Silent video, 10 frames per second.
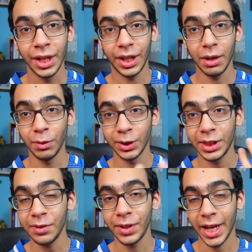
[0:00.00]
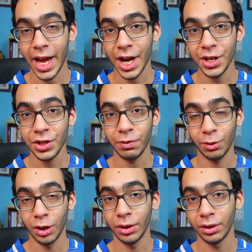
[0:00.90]
They have received cash
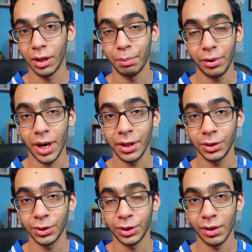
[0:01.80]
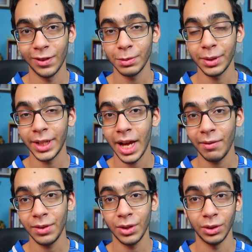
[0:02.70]
for a product or service, but they
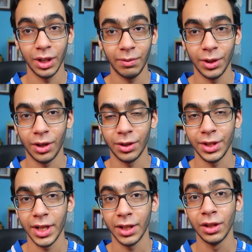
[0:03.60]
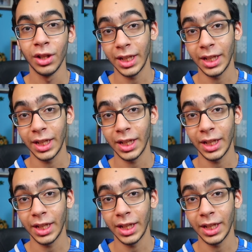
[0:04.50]
haven't delivered on it yet.